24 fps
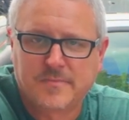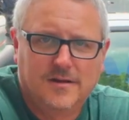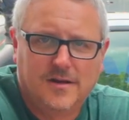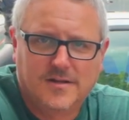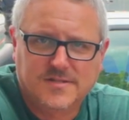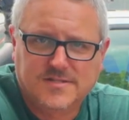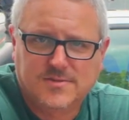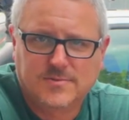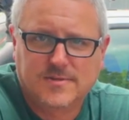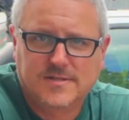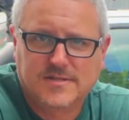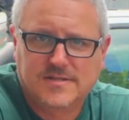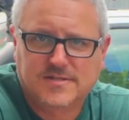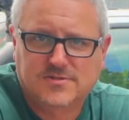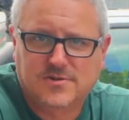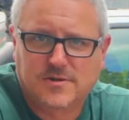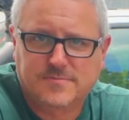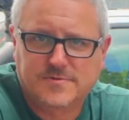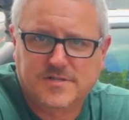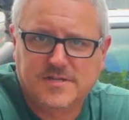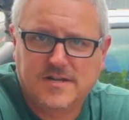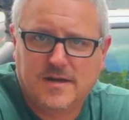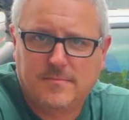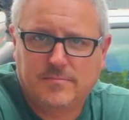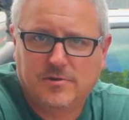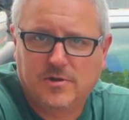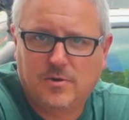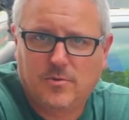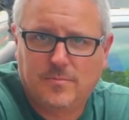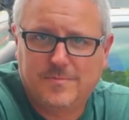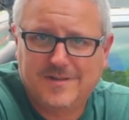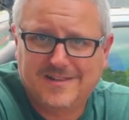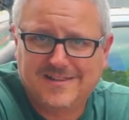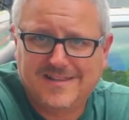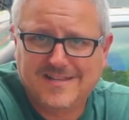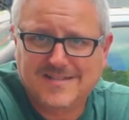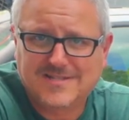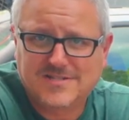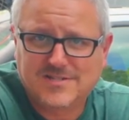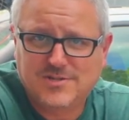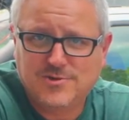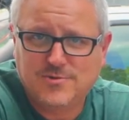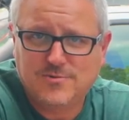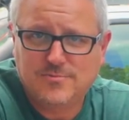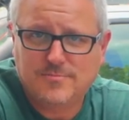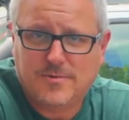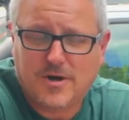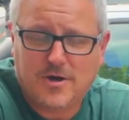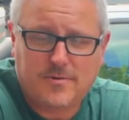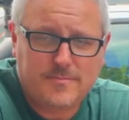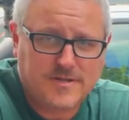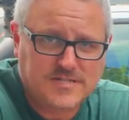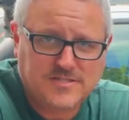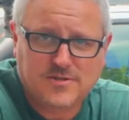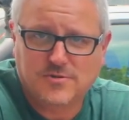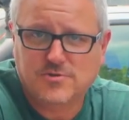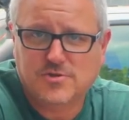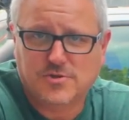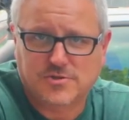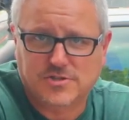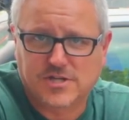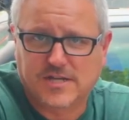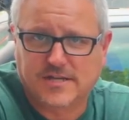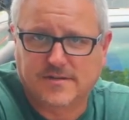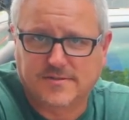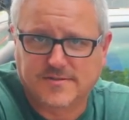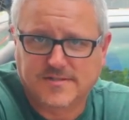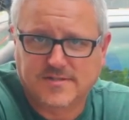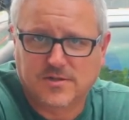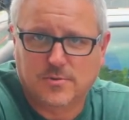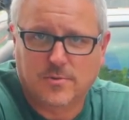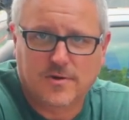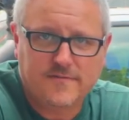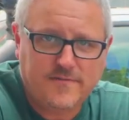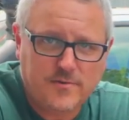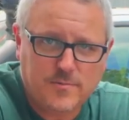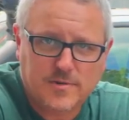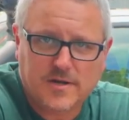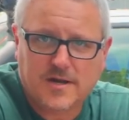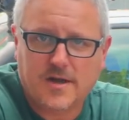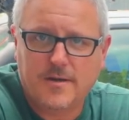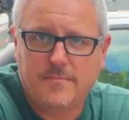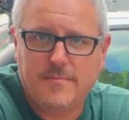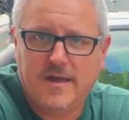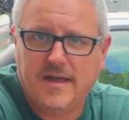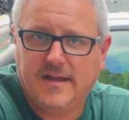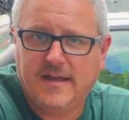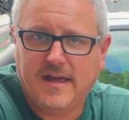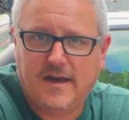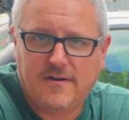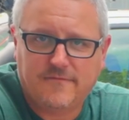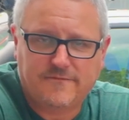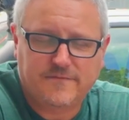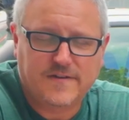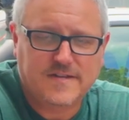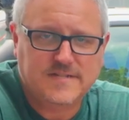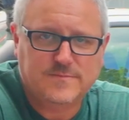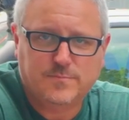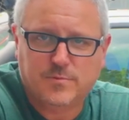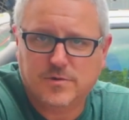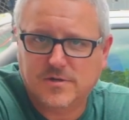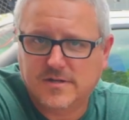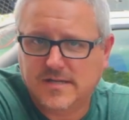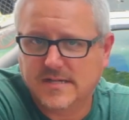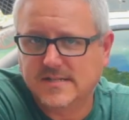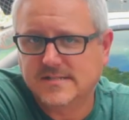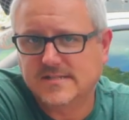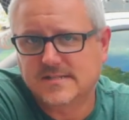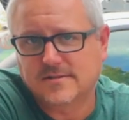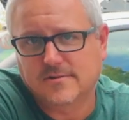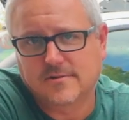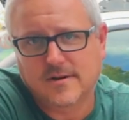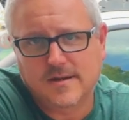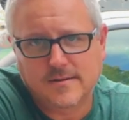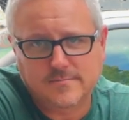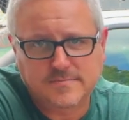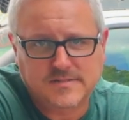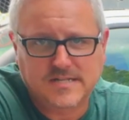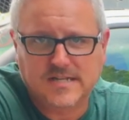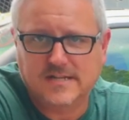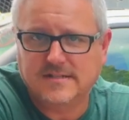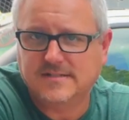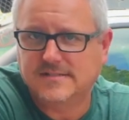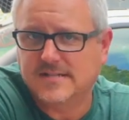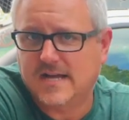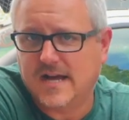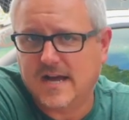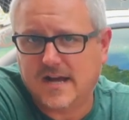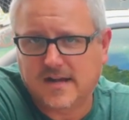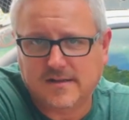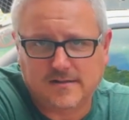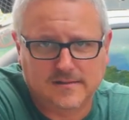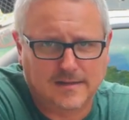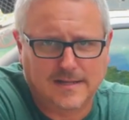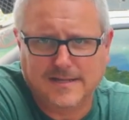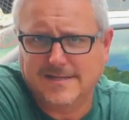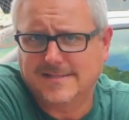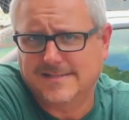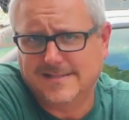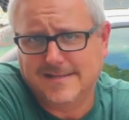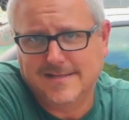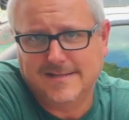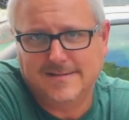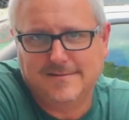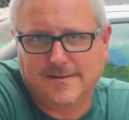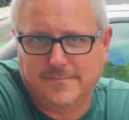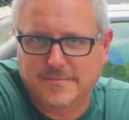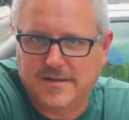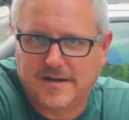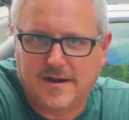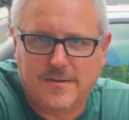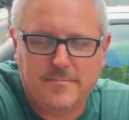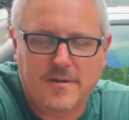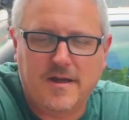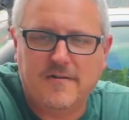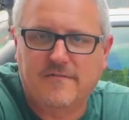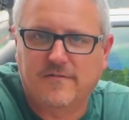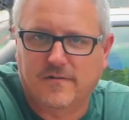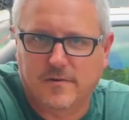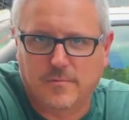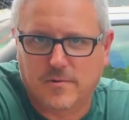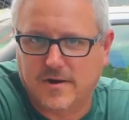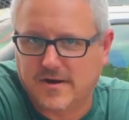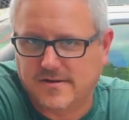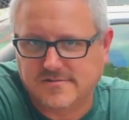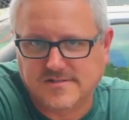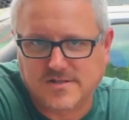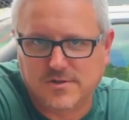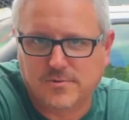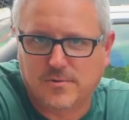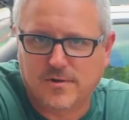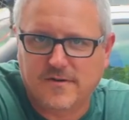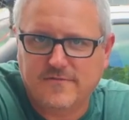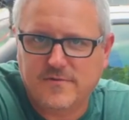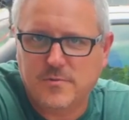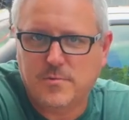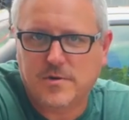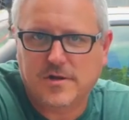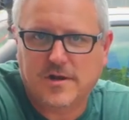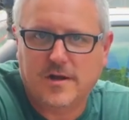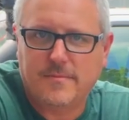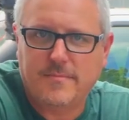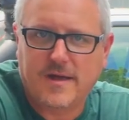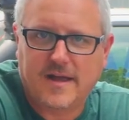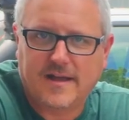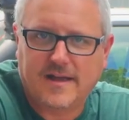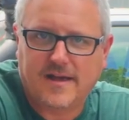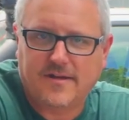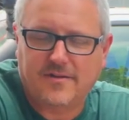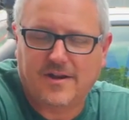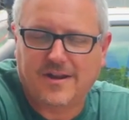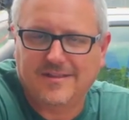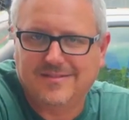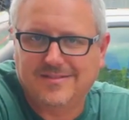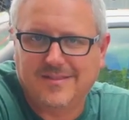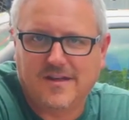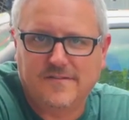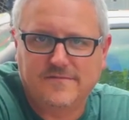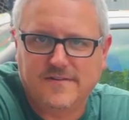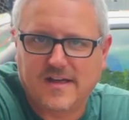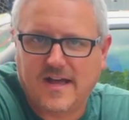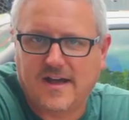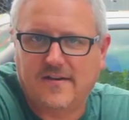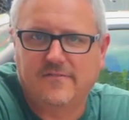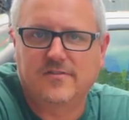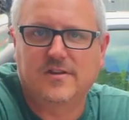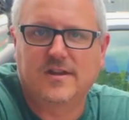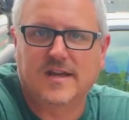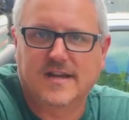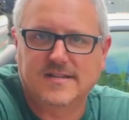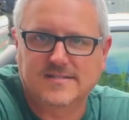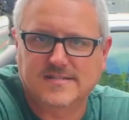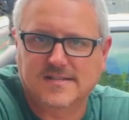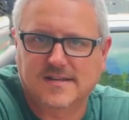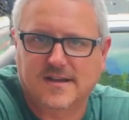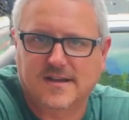Also in the description down below will be links to all my social channels. So wherever you want to come hang out, Facebook, Instagram, TikTok, LinkedIn, I mean, I'm everywhere. So wherever you want to come hang out, I'd love to have you guys